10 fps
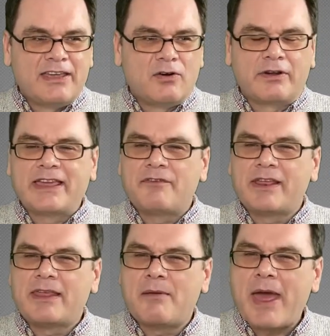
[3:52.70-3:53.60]
you know,
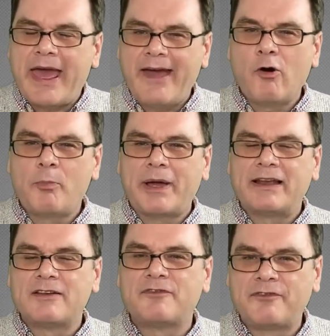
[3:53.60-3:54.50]
giving them help
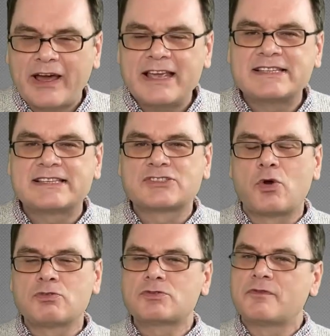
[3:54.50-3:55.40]
and advice is
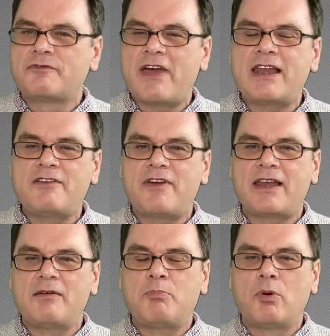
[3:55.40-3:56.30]
also very,
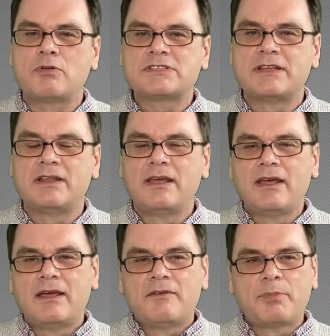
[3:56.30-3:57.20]
very important.
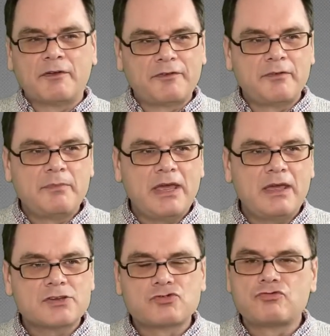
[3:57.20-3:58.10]
But for
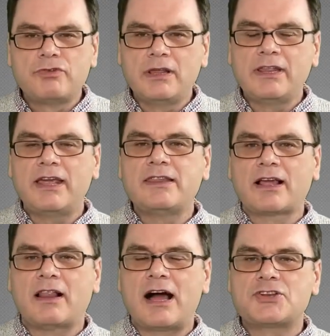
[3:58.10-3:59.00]
me, it's really in the
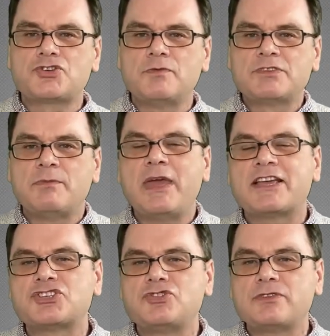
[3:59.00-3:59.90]
classroom to make